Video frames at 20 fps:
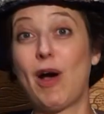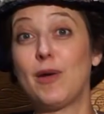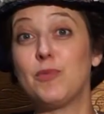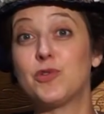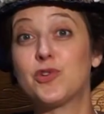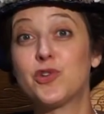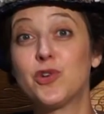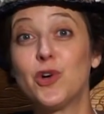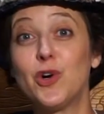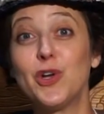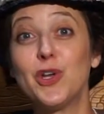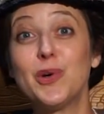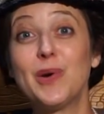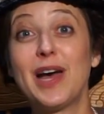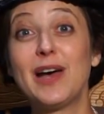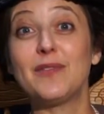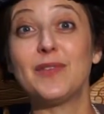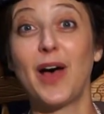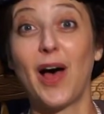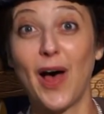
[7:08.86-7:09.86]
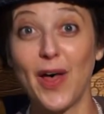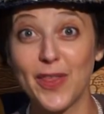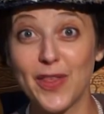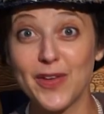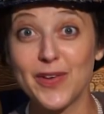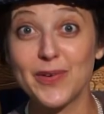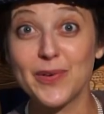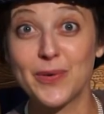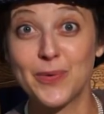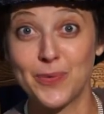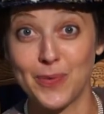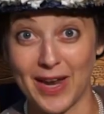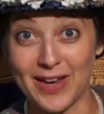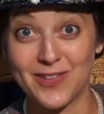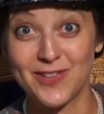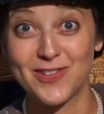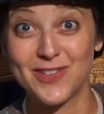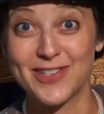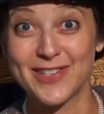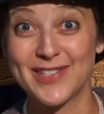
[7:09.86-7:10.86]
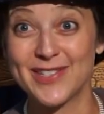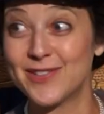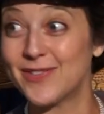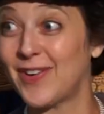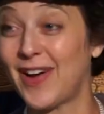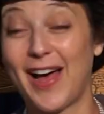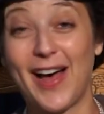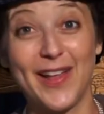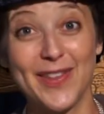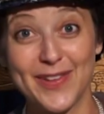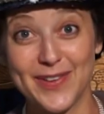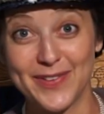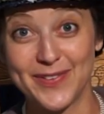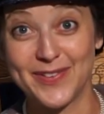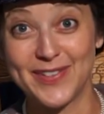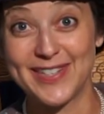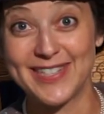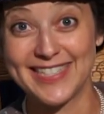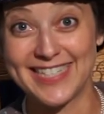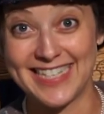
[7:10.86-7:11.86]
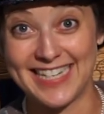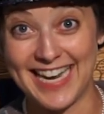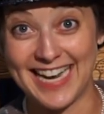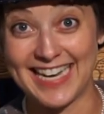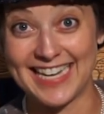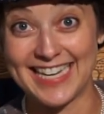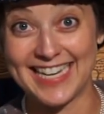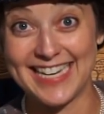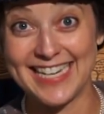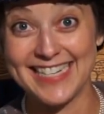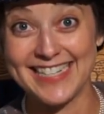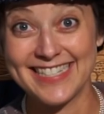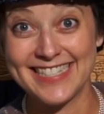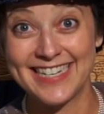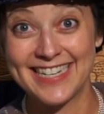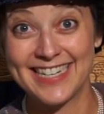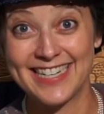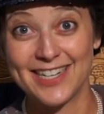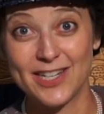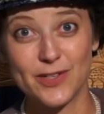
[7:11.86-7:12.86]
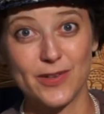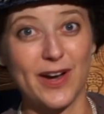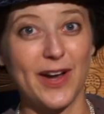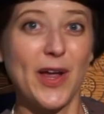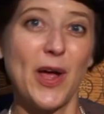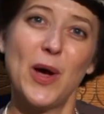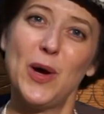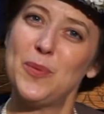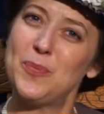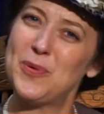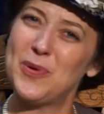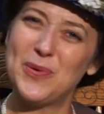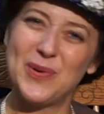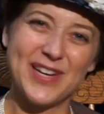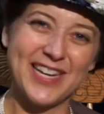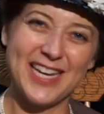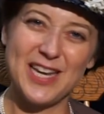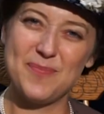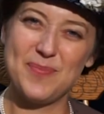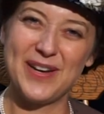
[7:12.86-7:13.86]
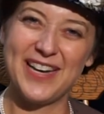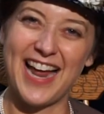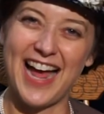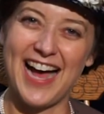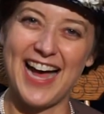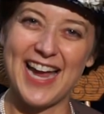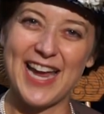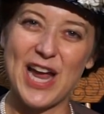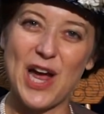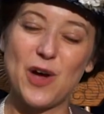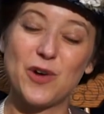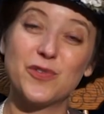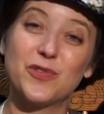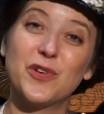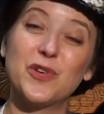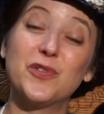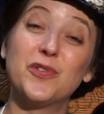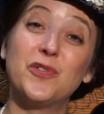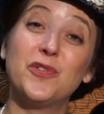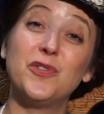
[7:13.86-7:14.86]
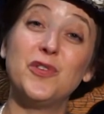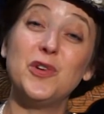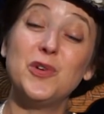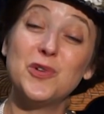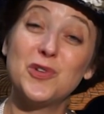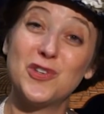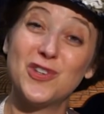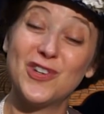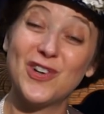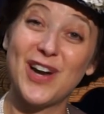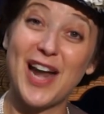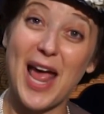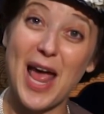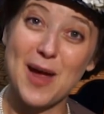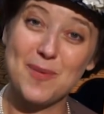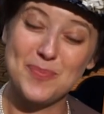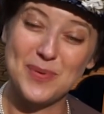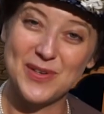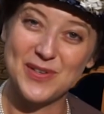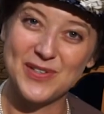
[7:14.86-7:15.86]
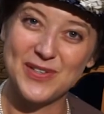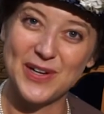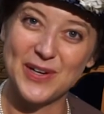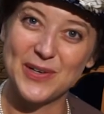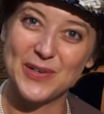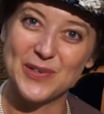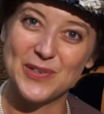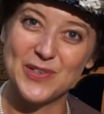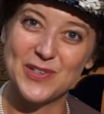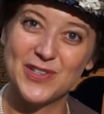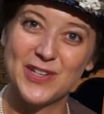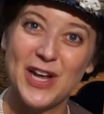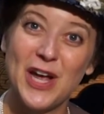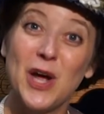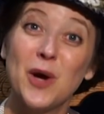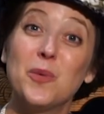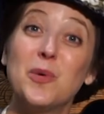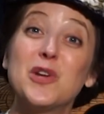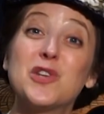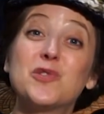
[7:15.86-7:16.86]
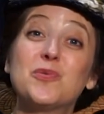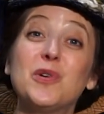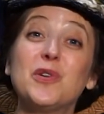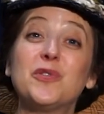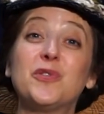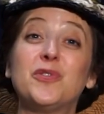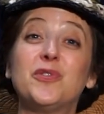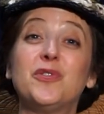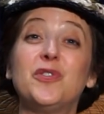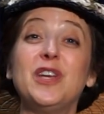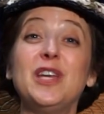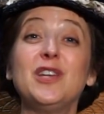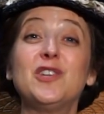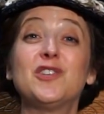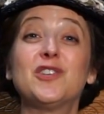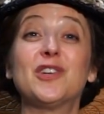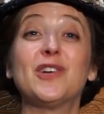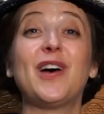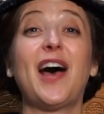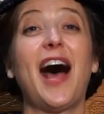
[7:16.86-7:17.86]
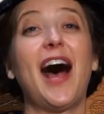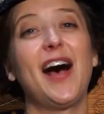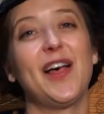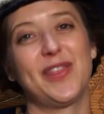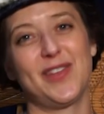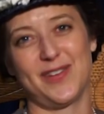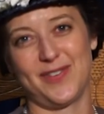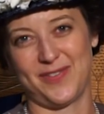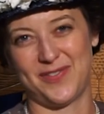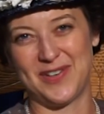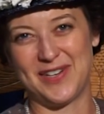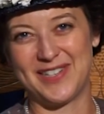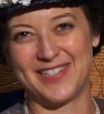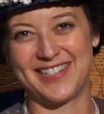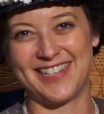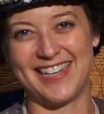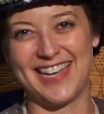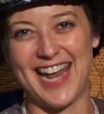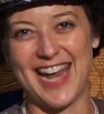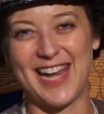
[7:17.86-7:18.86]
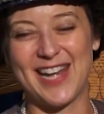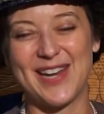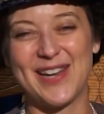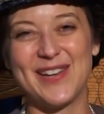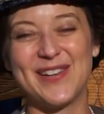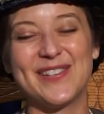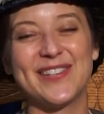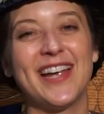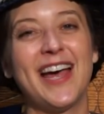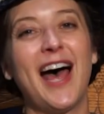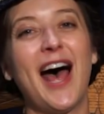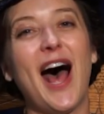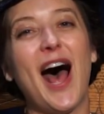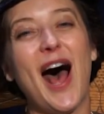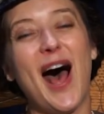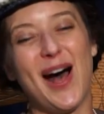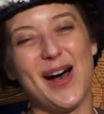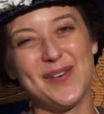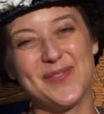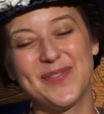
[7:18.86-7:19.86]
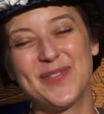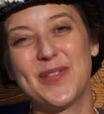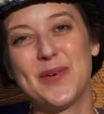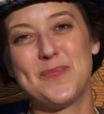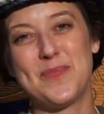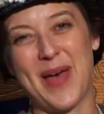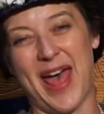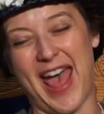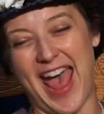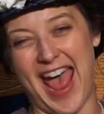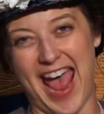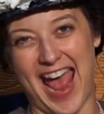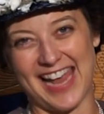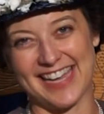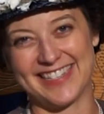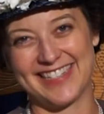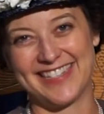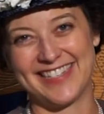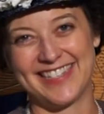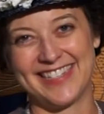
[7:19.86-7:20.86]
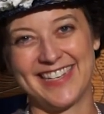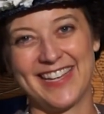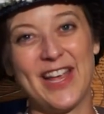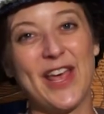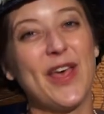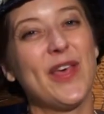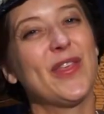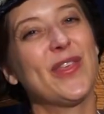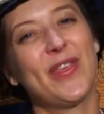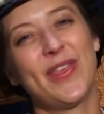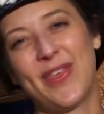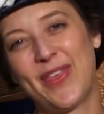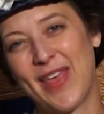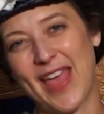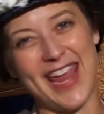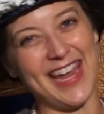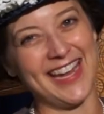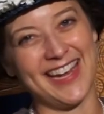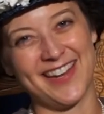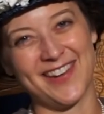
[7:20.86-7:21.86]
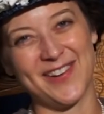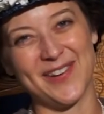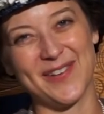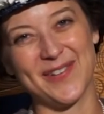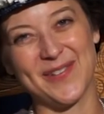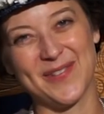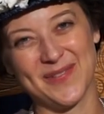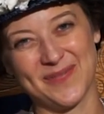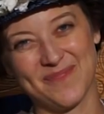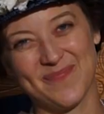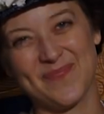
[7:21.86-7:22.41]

I'm sure you have other questions for other First Ladies, so I hope you will keep an eye out for future episodes which will feature other First Ladies of the past. Thank you.